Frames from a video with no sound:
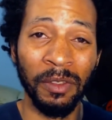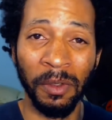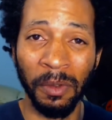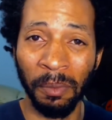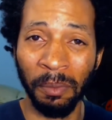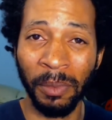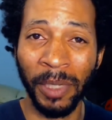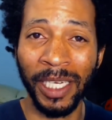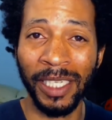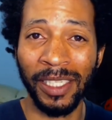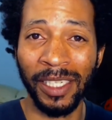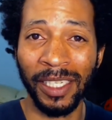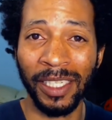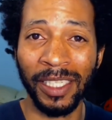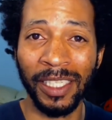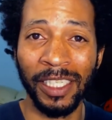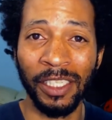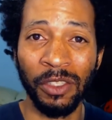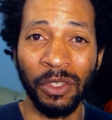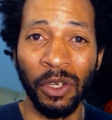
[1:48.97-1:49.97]
basically
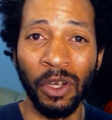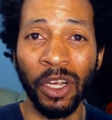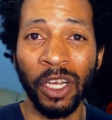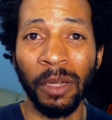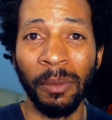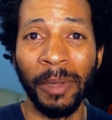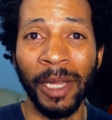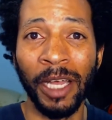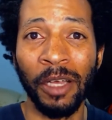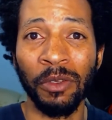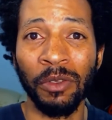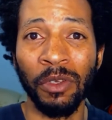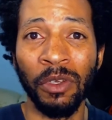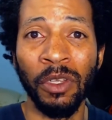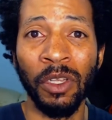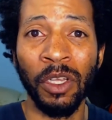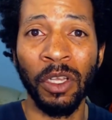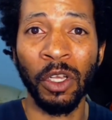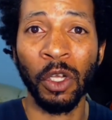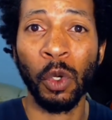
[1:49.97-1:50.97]
talk about
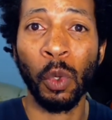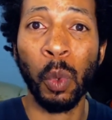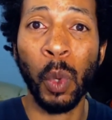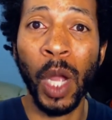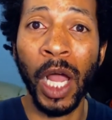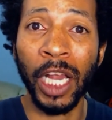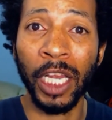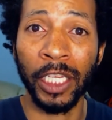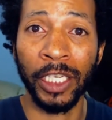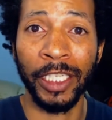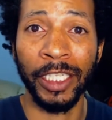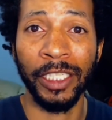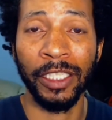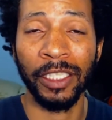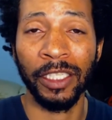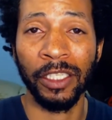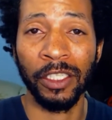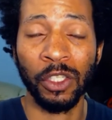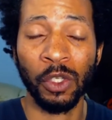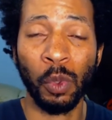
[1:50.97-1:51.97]
quality,
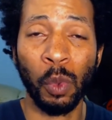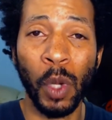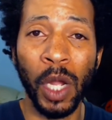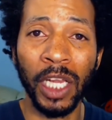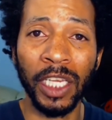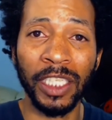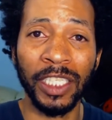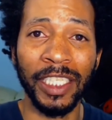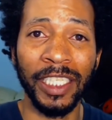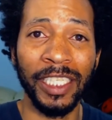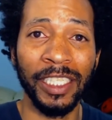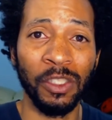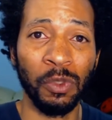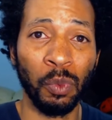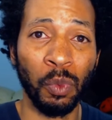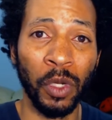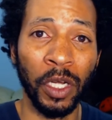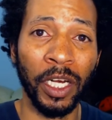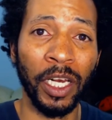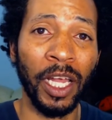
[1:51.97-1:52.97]
because quality is
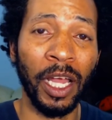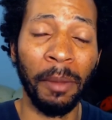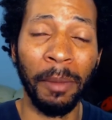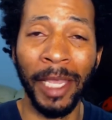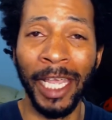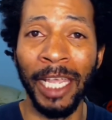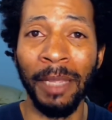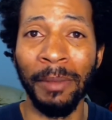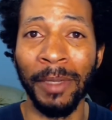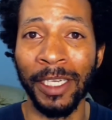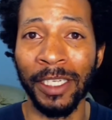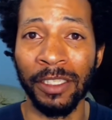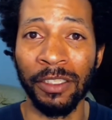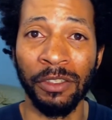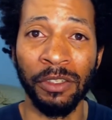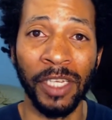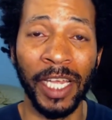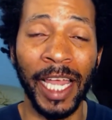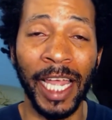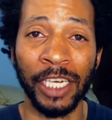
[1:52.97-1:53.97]
what I'm aiming to
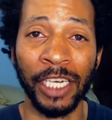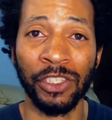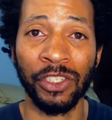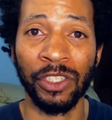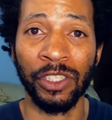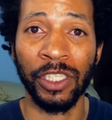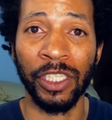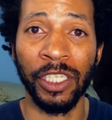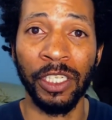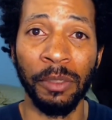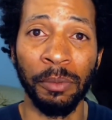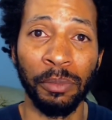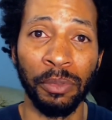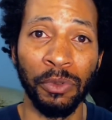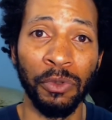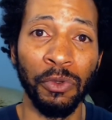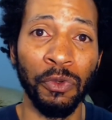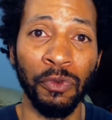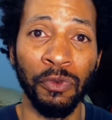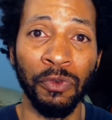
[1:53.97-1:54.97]
actually
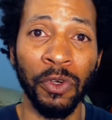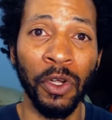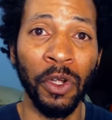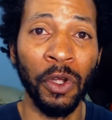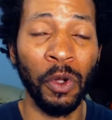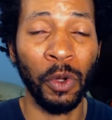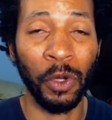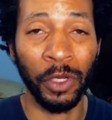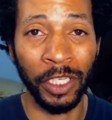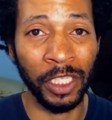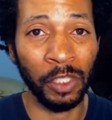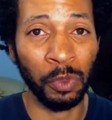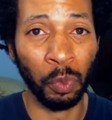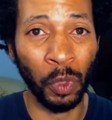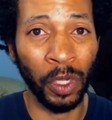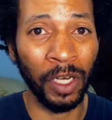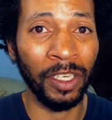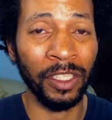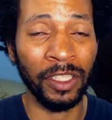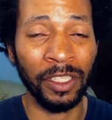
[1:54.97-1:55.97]
improve on this
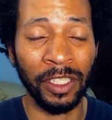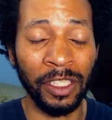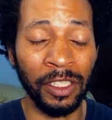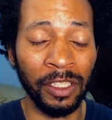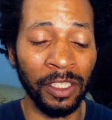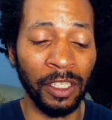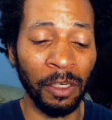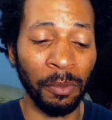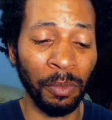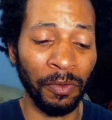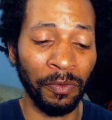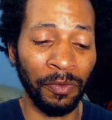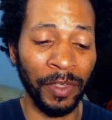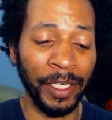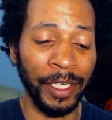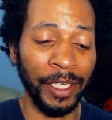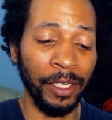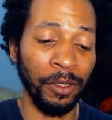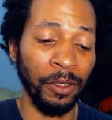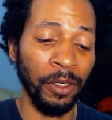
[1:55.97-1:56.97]
one simple
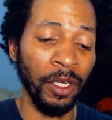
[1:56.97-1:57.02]
video.